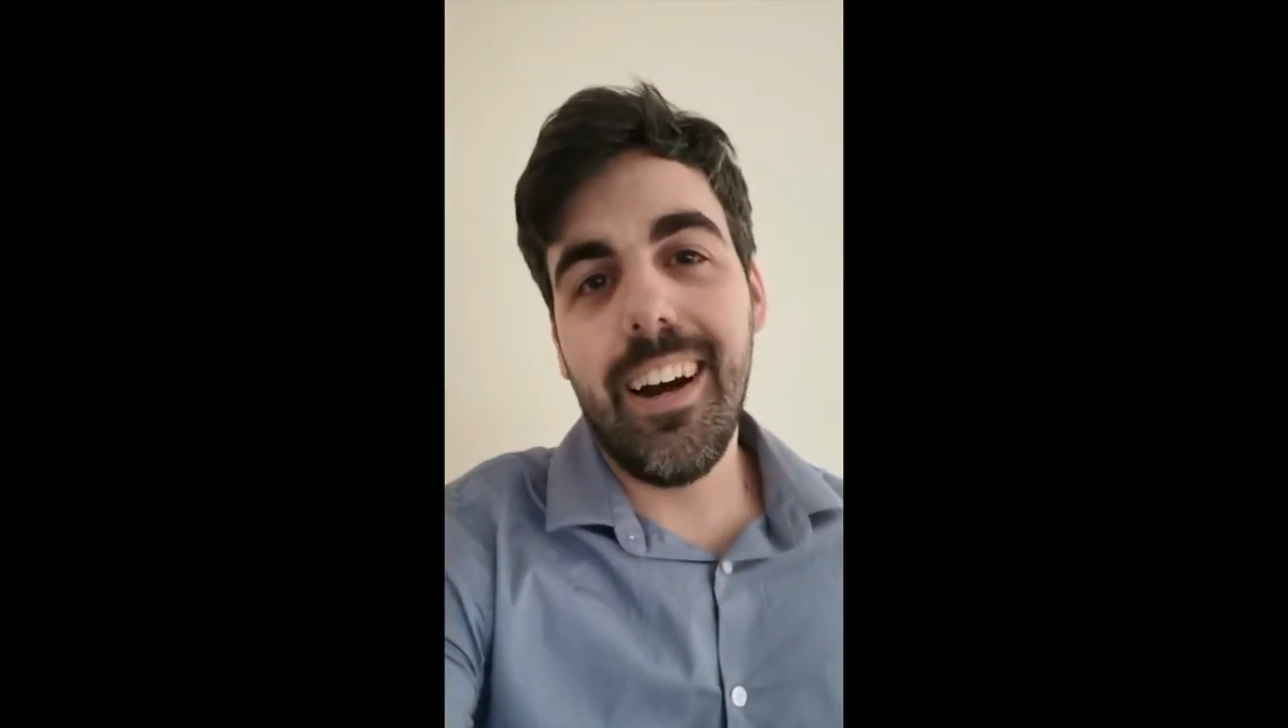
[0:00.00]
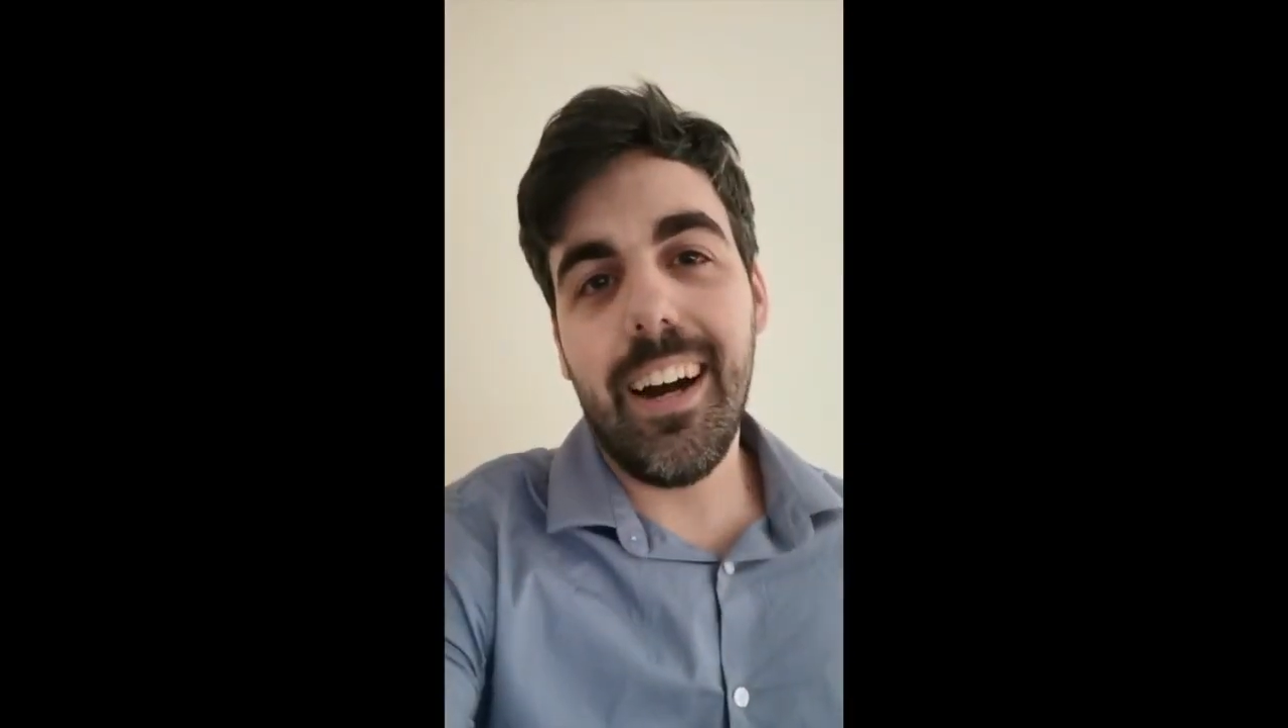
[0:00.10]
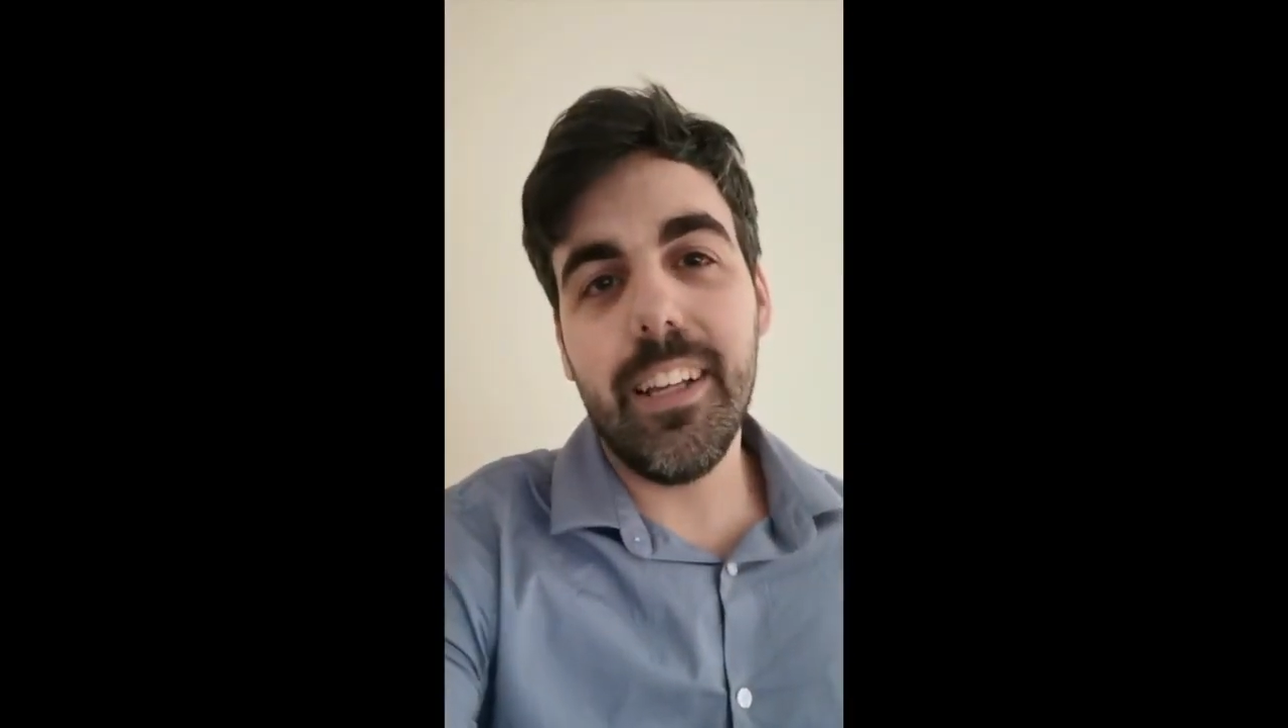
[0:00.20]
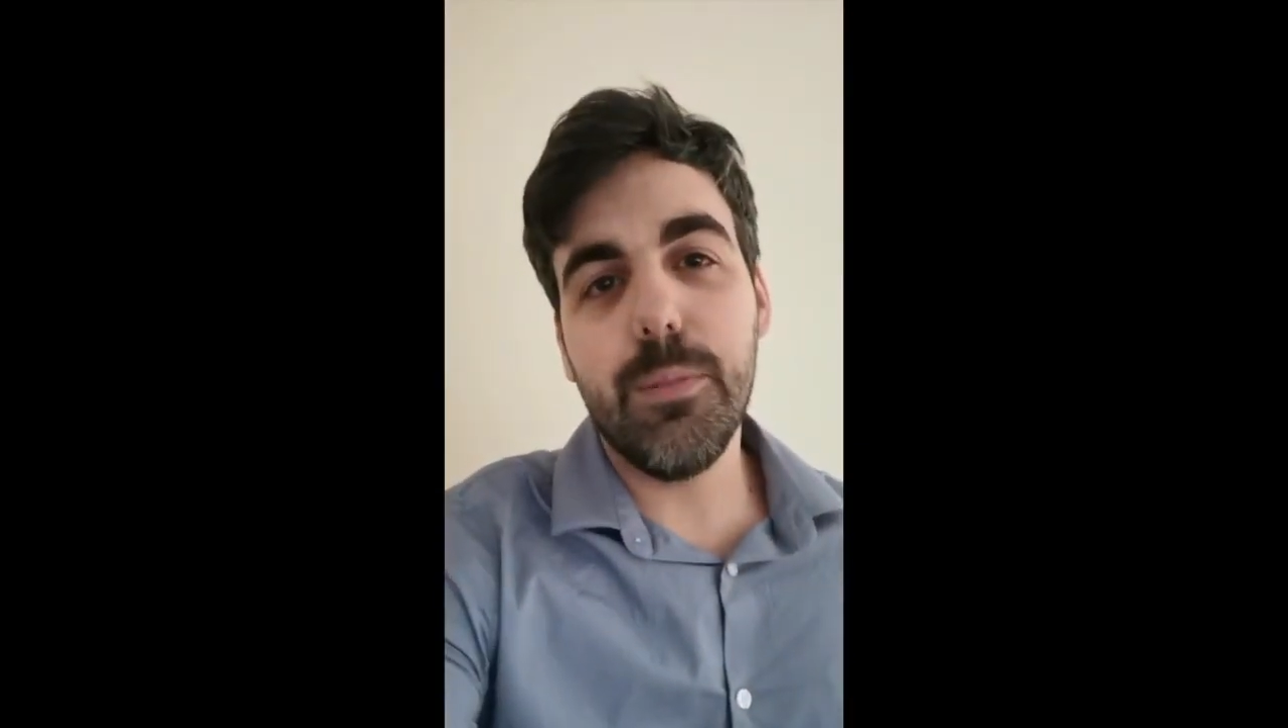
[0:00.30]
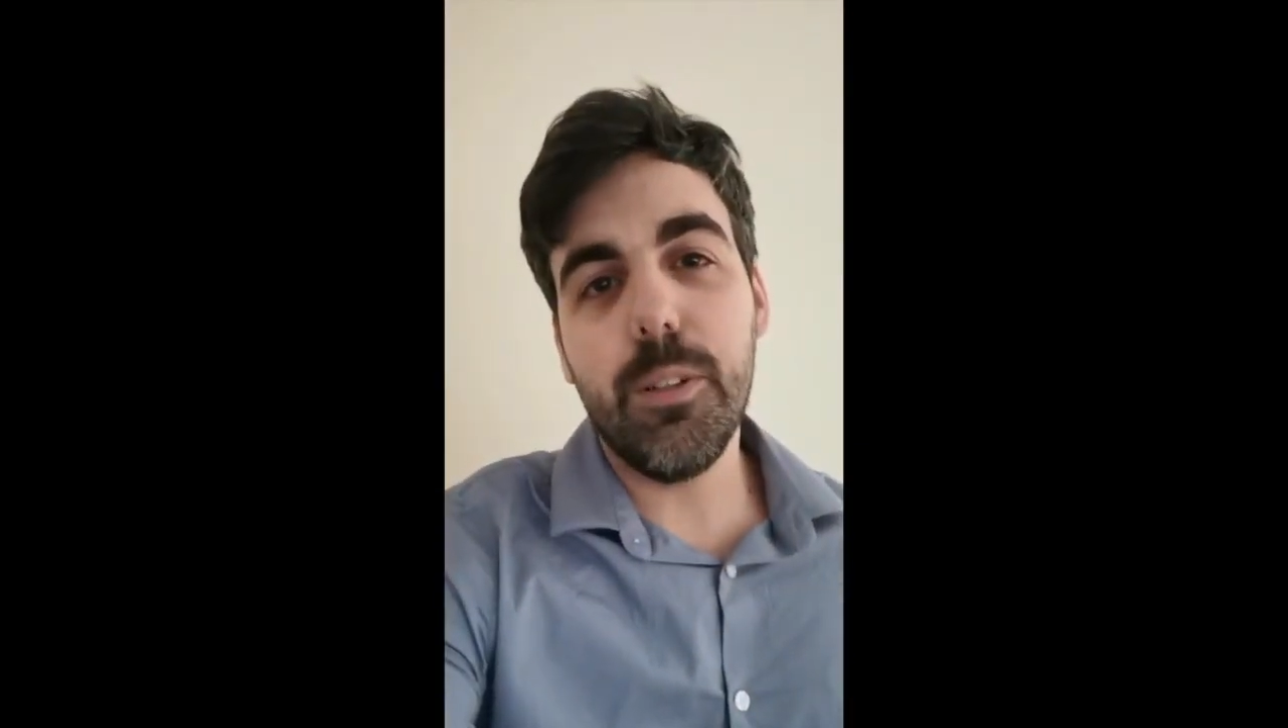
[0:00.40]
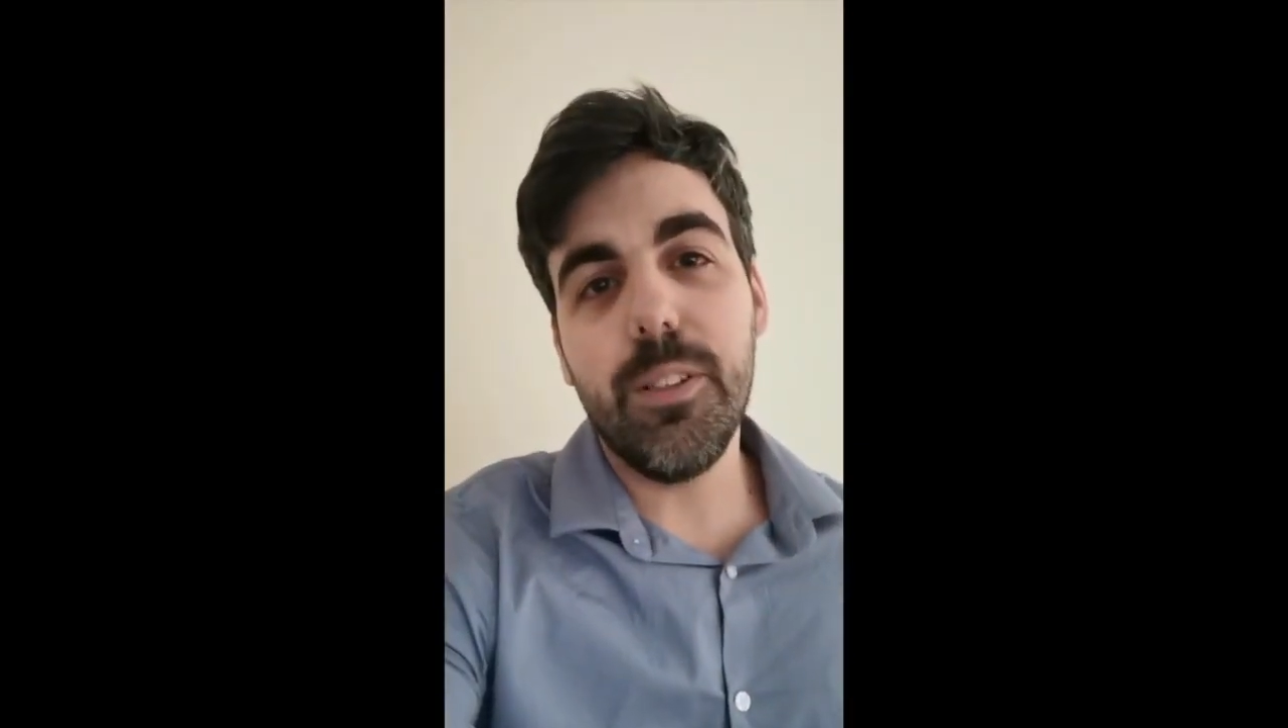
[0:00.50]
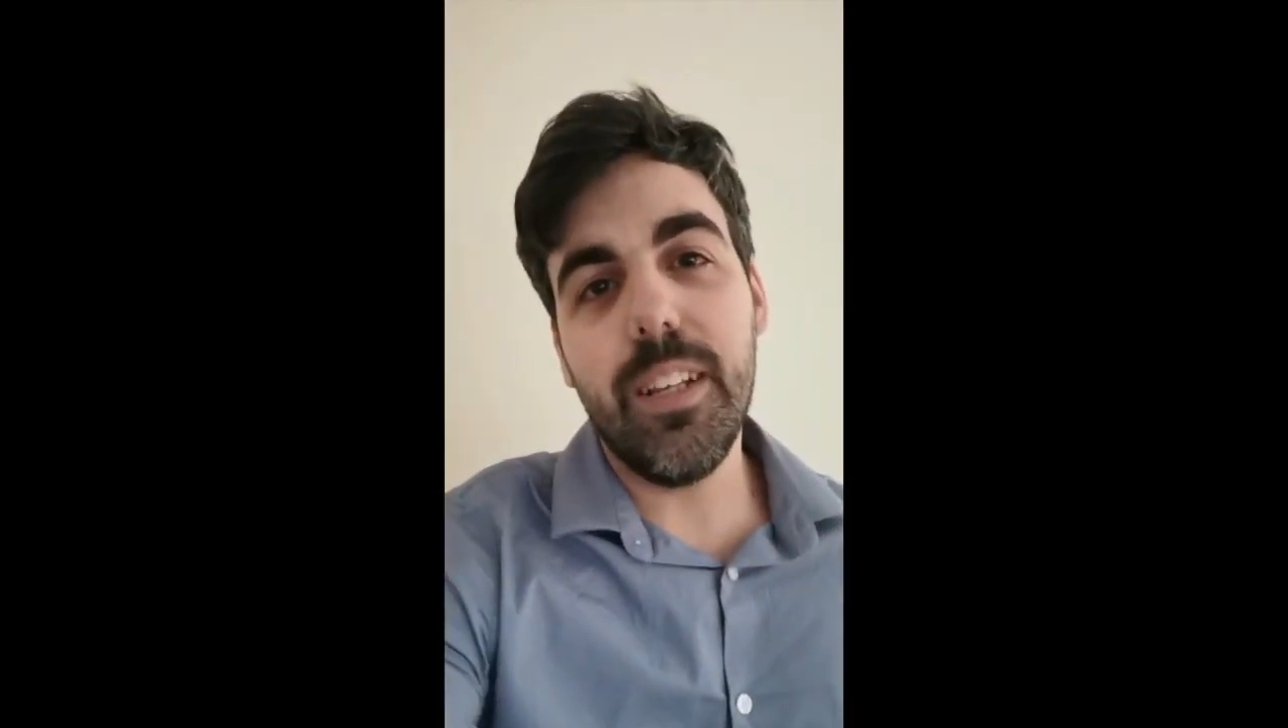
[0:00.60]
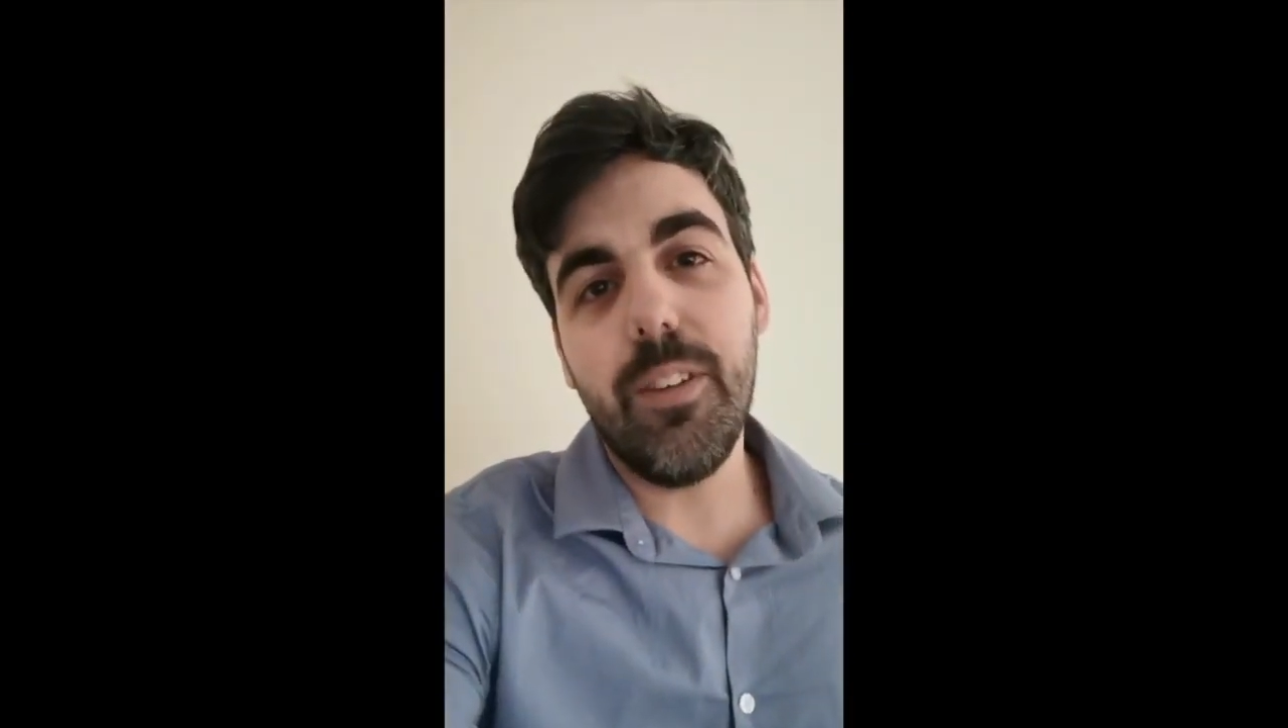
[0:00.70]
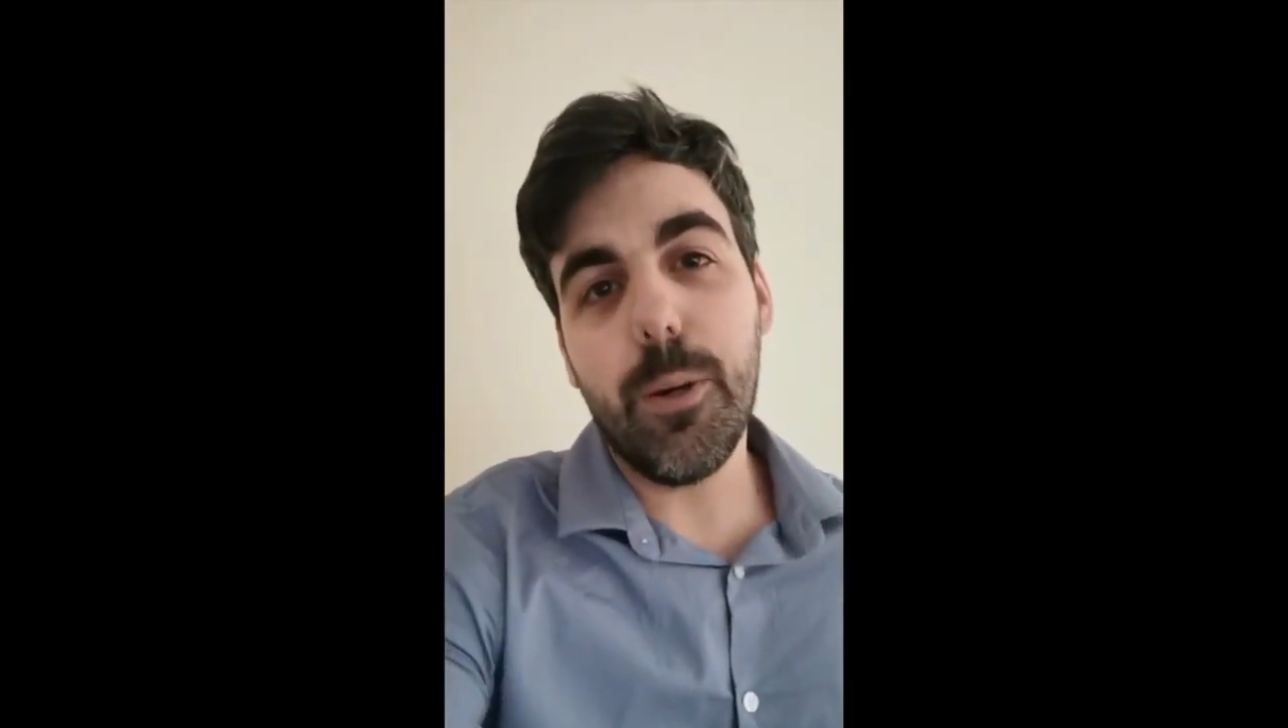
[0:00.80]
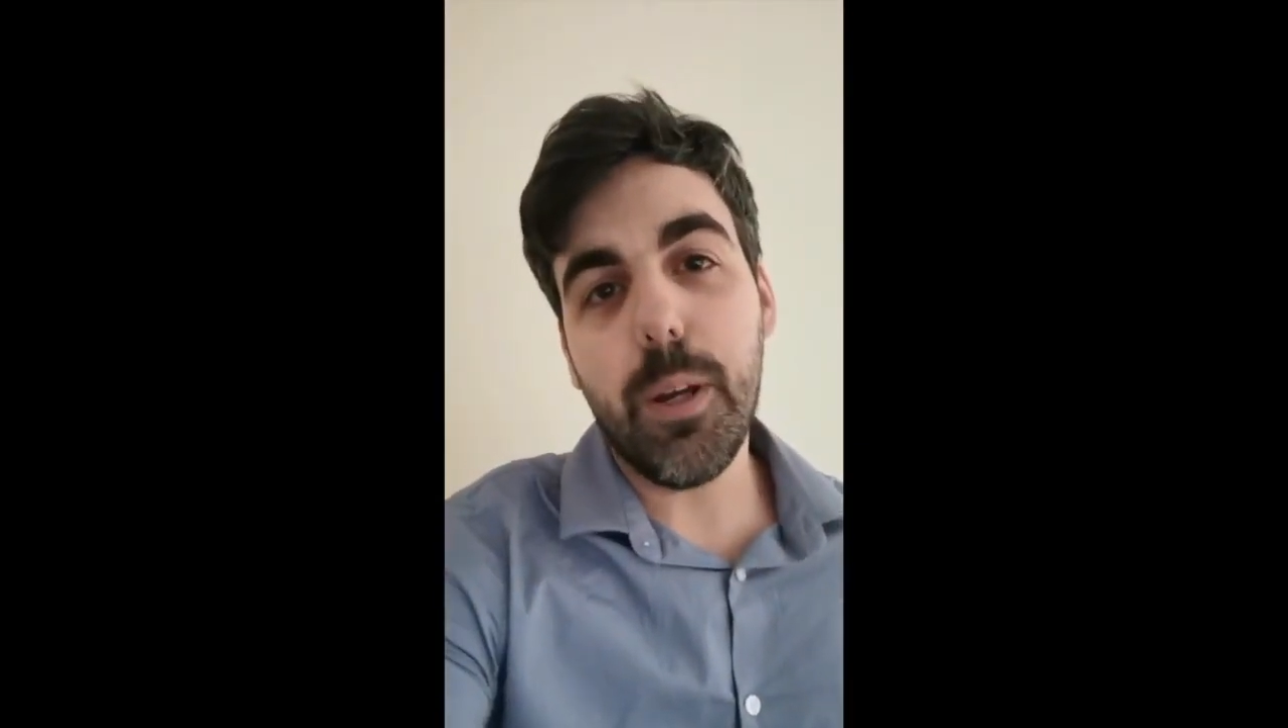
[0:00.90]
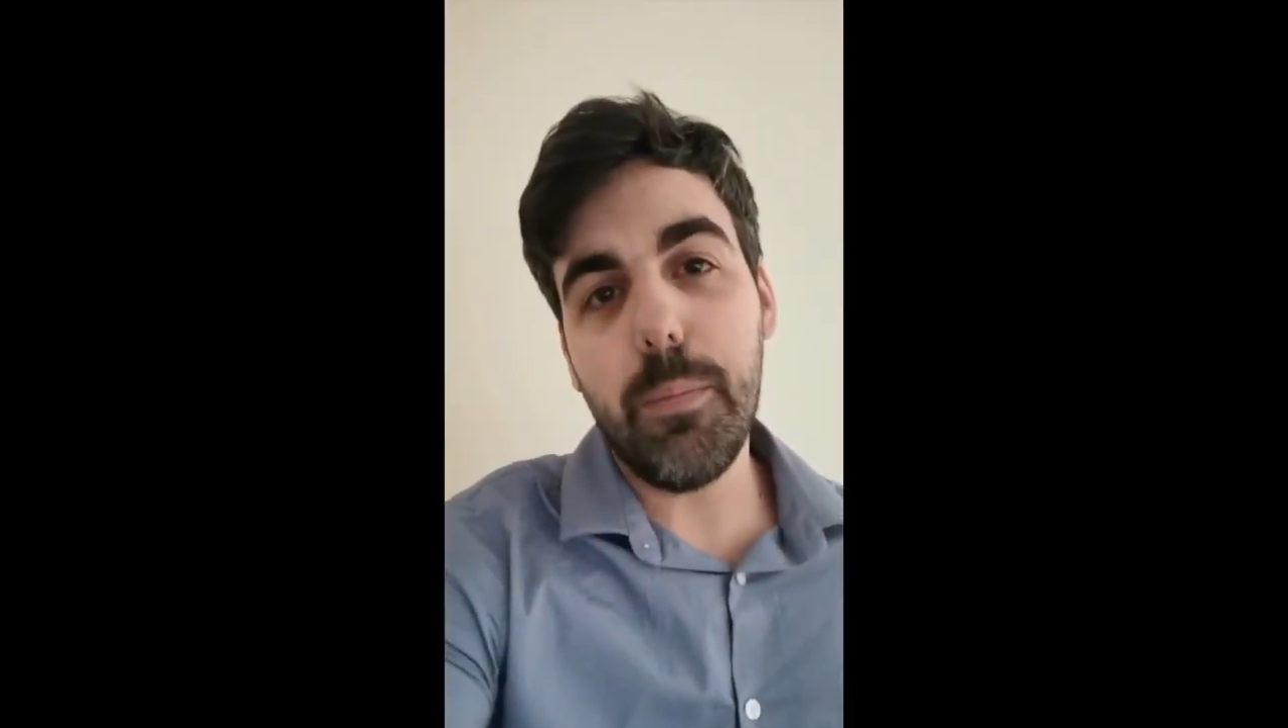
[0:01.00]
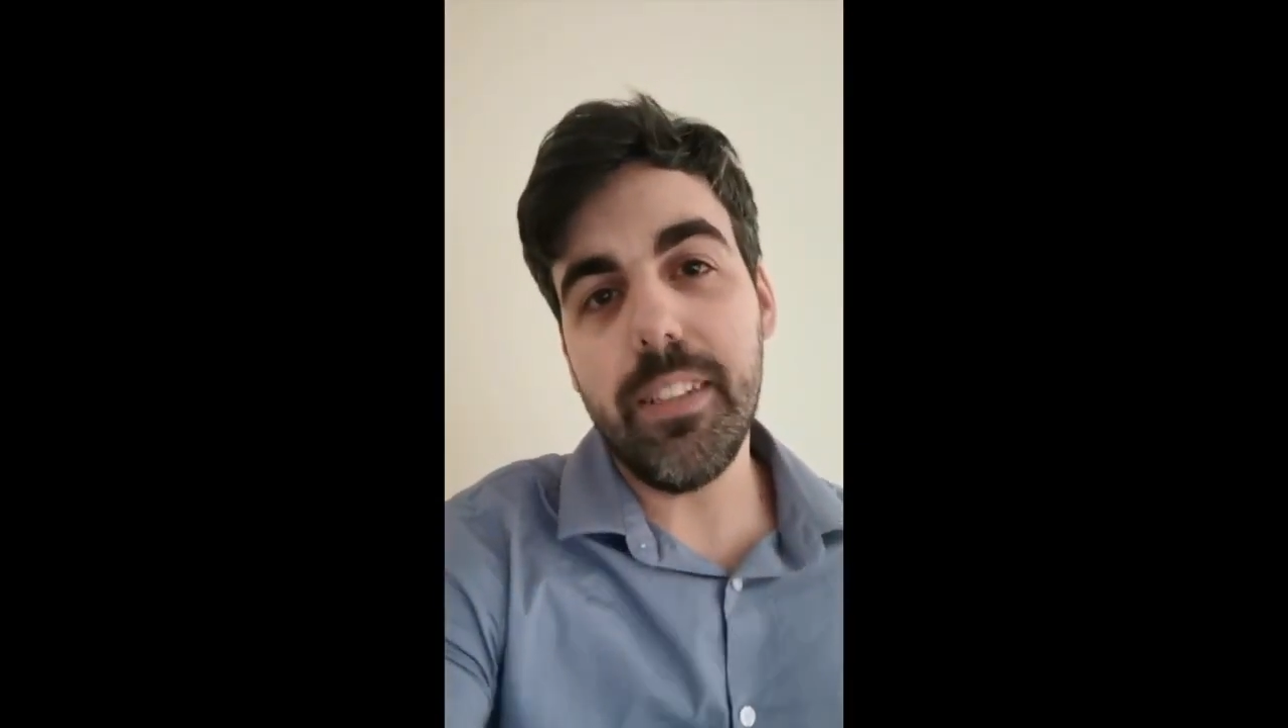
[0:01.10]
I just wanted to leave you a quick